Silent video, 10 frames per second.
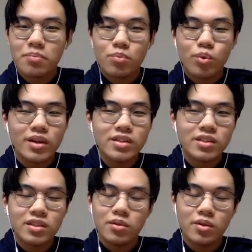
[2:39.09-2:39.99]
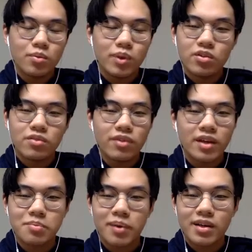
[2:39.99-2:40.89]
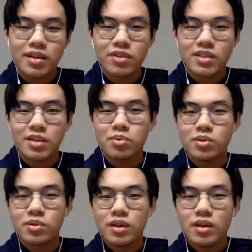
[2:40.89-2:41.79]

Whereas when you're in investment banking, for example,